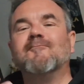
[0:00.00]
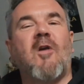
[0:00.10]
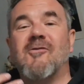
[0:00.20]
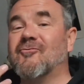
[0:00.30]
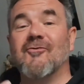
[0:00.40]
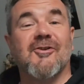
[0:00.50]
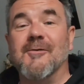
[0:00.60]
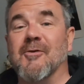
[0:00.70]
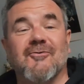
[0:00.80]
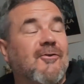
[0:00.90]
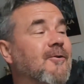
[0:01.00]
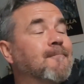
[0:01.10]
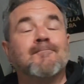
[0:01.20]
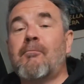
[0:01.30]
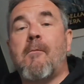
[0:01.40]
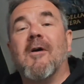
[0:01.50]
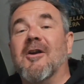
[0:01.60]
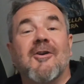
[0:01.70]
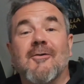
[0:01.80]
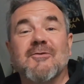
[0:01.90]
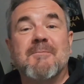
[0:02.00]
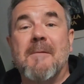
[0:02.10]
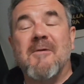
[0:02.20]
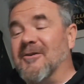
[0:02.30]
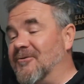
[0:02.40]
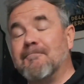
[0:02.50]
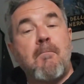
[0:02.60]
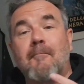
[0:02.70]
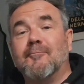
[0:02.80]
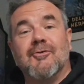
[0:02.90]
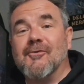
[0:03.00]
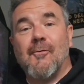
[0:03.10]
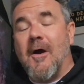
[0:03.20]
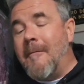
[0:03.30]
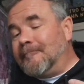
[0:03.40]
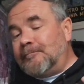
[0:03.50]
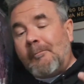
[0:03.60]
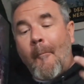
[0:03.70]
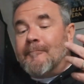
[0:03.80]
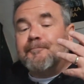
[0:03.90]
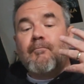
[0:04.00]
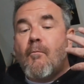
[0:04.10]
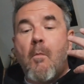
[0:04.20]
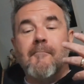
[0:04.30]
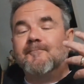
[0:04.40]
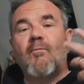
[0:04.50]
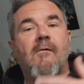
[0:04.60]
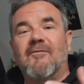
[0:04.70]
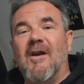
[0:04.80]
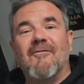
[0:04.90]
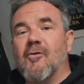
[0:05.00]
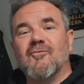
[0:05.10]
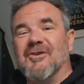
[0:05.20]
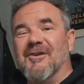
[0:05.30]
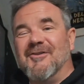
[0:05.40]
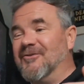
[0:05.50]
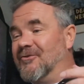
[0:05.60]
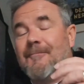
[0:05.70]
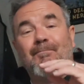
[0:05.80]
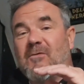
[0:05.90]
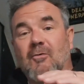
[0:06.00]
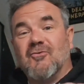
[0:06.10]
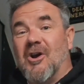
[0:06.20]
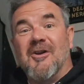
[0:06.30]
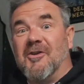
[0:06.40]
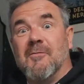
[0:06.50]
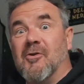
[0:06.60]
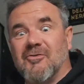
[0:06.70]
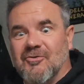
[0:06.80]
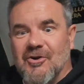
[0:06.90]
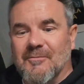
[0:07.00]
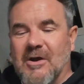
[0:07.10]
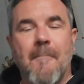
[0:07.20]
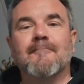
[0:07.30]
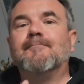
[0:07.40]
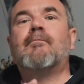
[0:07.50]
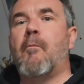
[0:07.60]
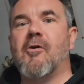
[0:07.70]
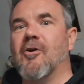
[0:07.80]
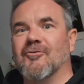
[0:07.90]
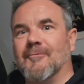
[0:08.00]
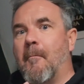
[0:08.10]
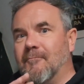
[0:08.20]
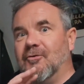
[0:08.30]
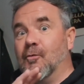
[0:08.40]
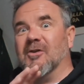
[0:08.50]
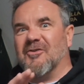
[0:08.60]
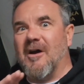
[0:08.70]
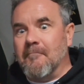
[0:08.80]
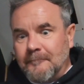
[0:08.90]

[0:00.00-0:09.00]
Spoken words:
I'm just going to keep on talking. And I know it's bad manners, but I don't care. If you ever go to Gideon's, don't try and eat them all at the same time, because you will die.